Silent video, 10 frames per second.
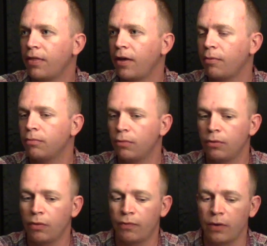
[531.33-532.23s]
I thought
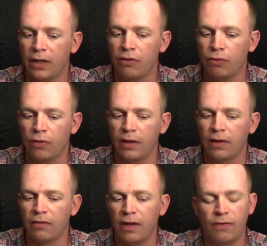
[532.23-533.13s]
was very
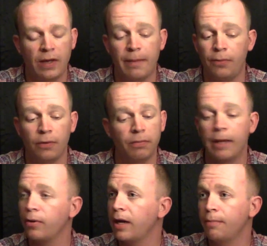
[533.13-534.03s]
interesting. Example:
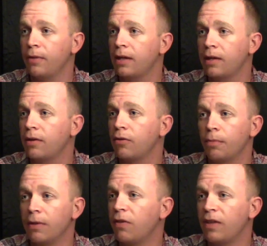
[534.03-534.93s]
Abraham Lincoln could
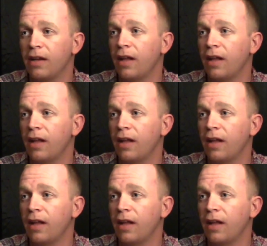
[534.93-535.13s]
be seen